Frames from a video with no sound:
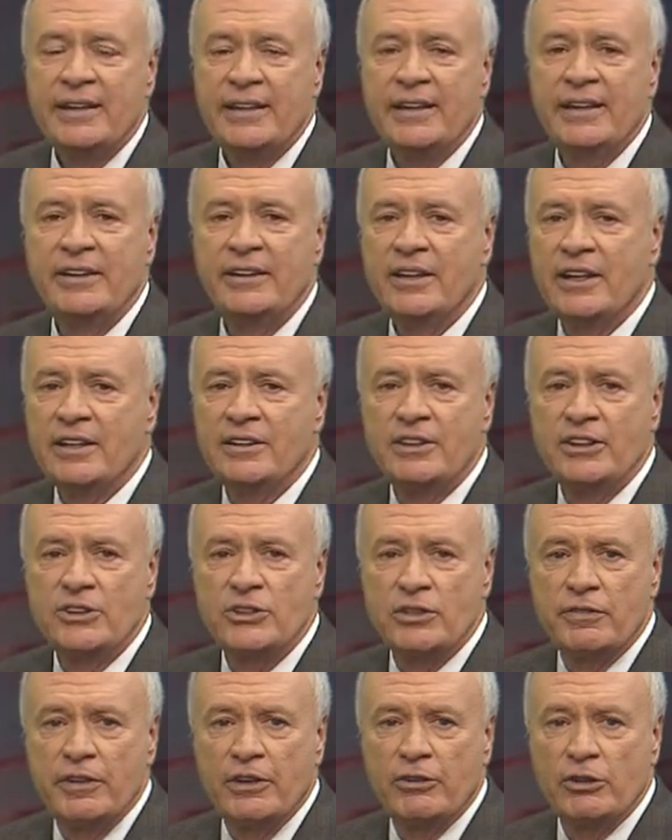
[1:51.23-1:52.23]
Again, nothing
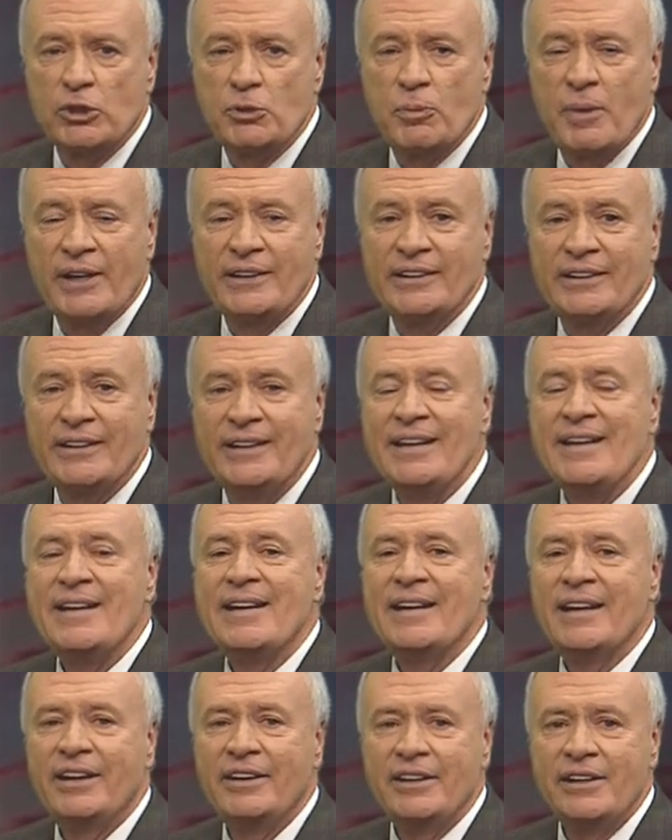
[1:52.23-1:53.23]
severe expected.
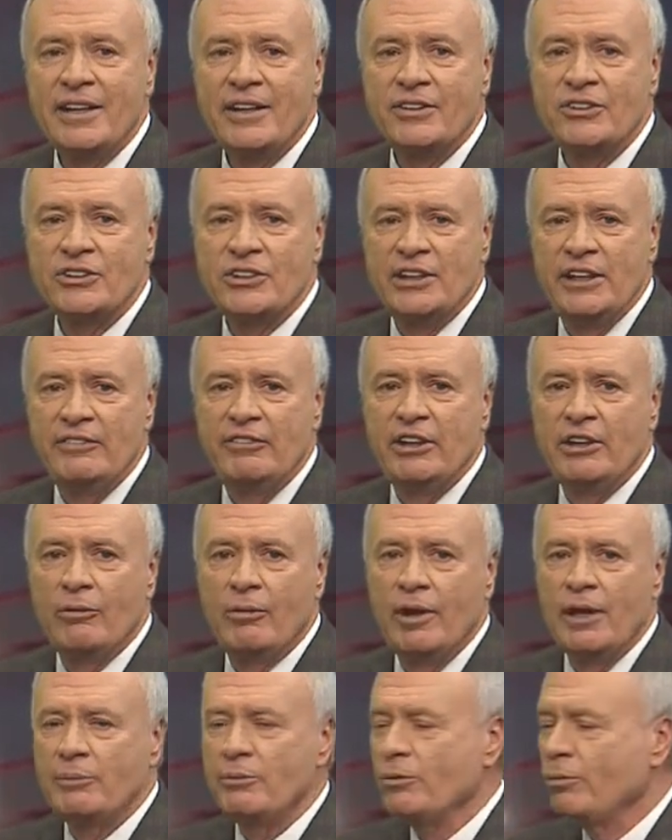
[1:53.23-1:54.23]
Heading out this evening,
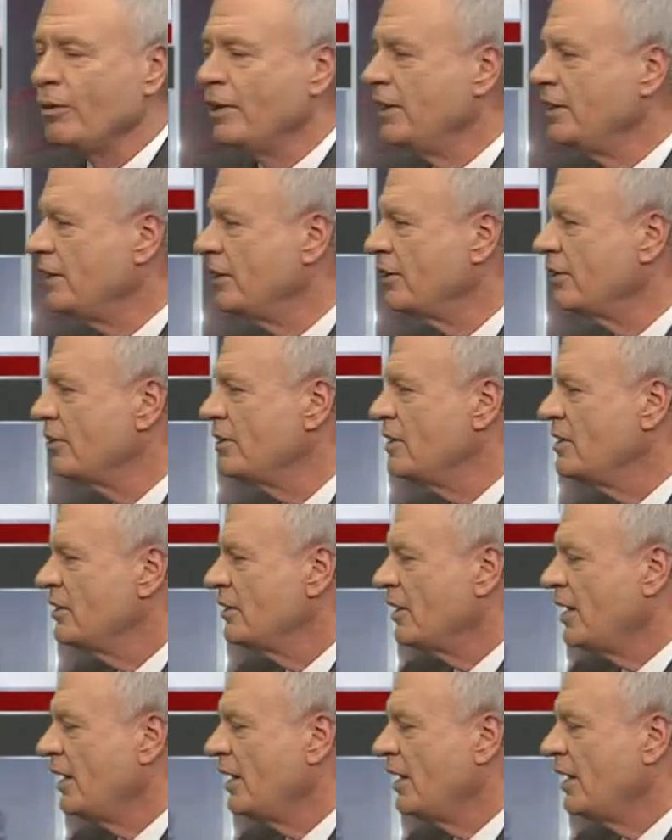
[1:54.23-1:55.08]
grab the rain gear.